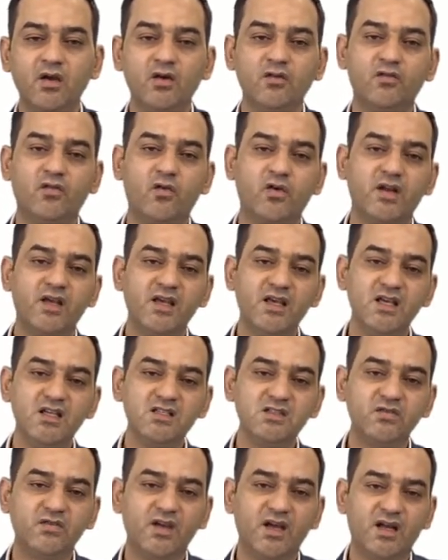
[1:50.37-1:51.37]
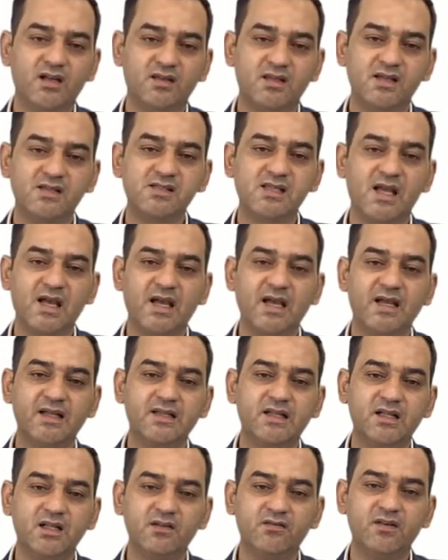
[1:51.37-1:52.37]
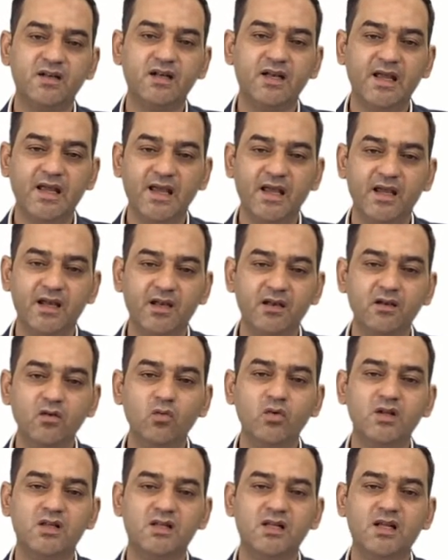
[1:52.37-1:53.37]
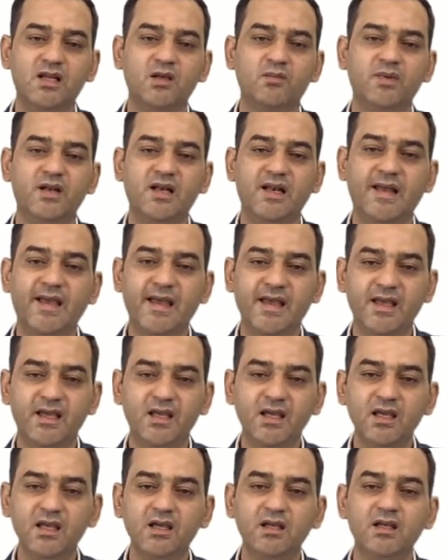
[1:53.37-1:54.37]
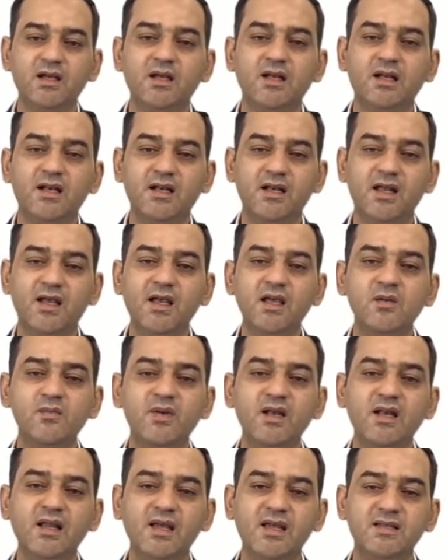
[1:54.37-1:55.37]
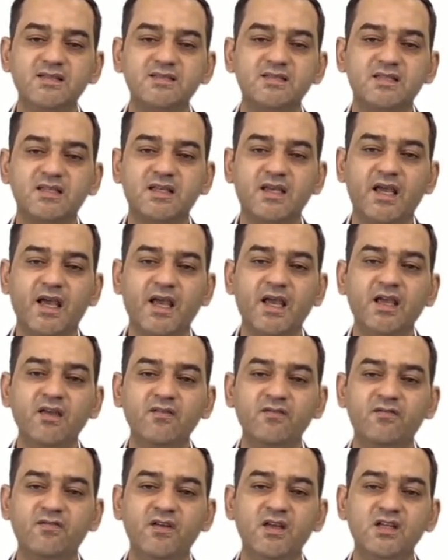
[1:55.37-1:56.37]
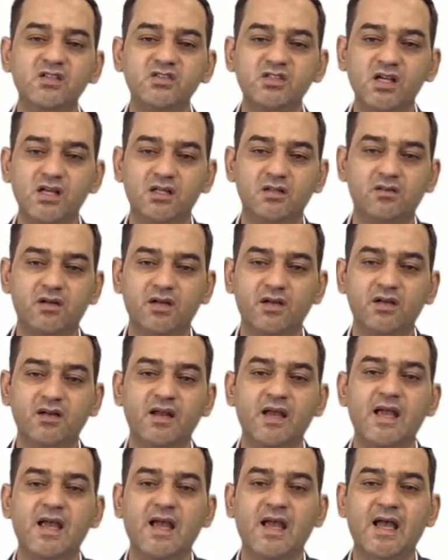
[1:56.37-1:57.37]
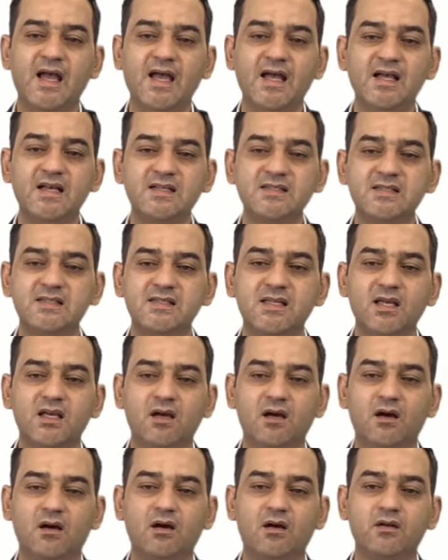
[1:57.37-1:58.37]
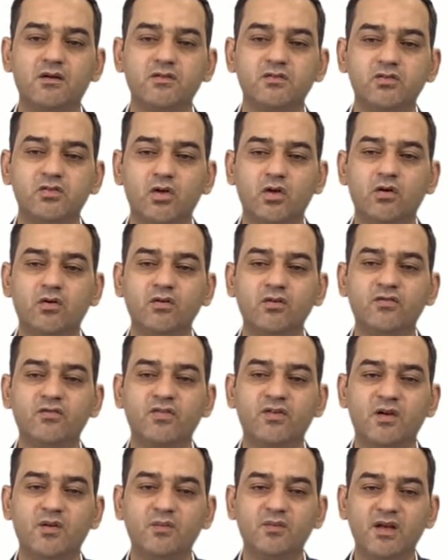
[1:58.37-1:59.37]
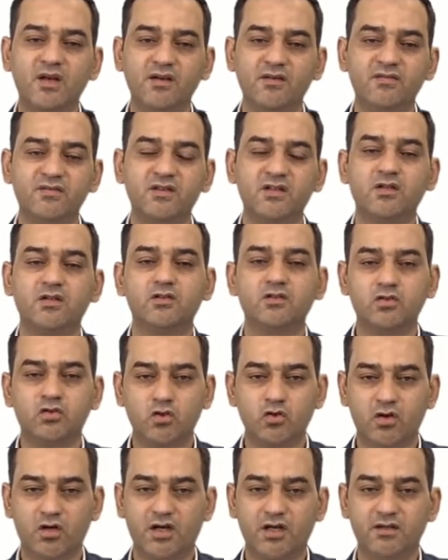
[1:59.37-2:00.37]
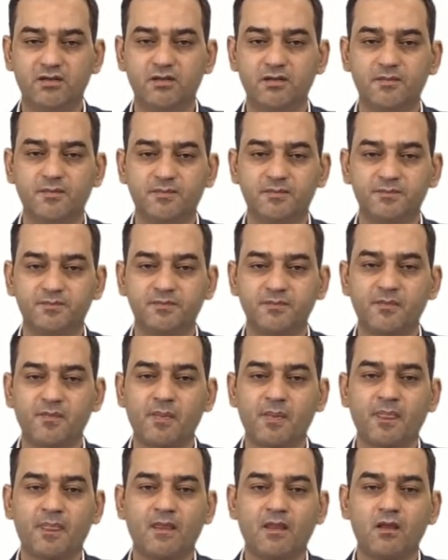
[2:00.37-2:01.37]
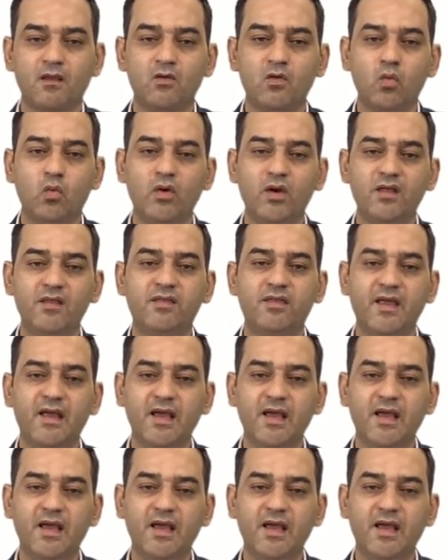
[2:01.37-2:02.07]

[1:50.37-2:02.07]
For each vertex at level n with label A, label its kv children as they are drawn from left to right, with